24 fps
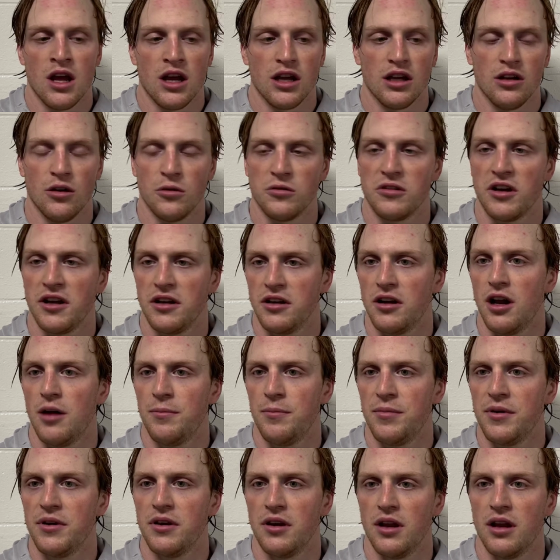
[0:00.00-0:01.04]
you know tighten it up
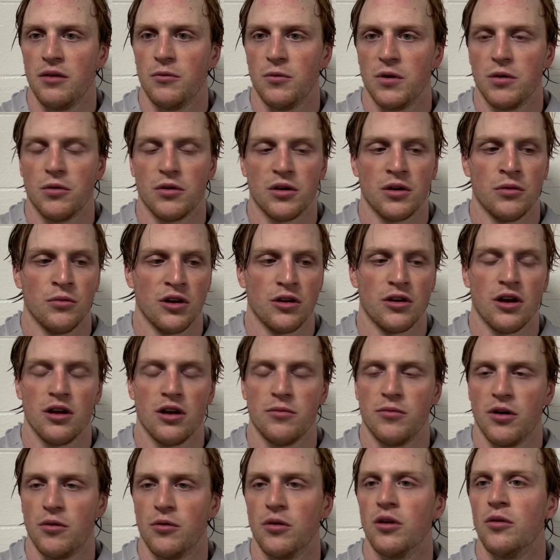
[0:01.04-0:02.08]
and, and we were we were good
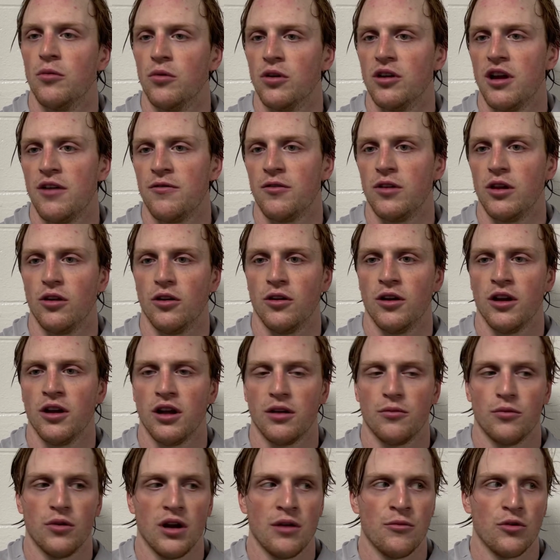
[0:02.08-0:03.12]
but we're, we're definitely learning
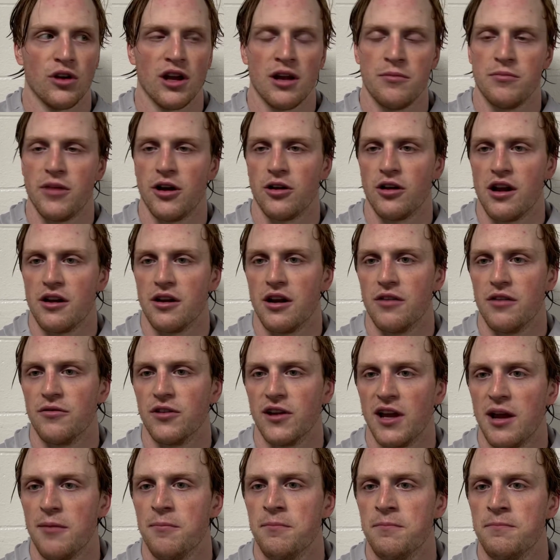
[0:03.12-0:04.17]
and we're, and we're getting better at it every
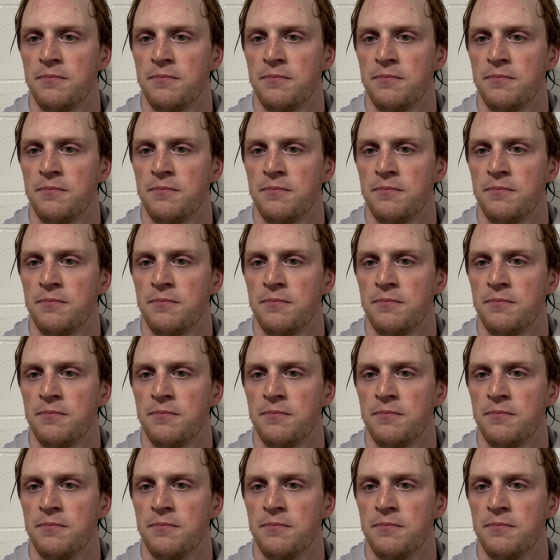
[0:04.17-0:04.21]
game